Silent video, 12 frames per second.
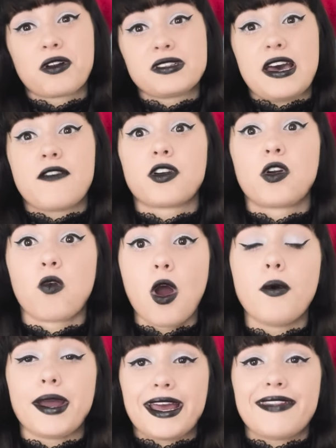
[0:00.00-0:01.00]
is ever
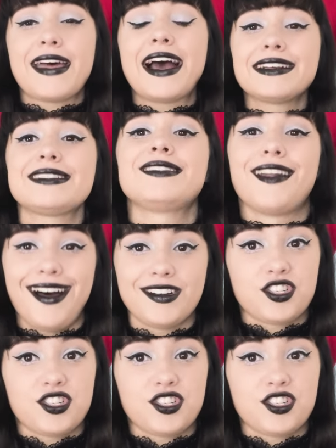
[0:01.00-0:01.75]
growing, and that is not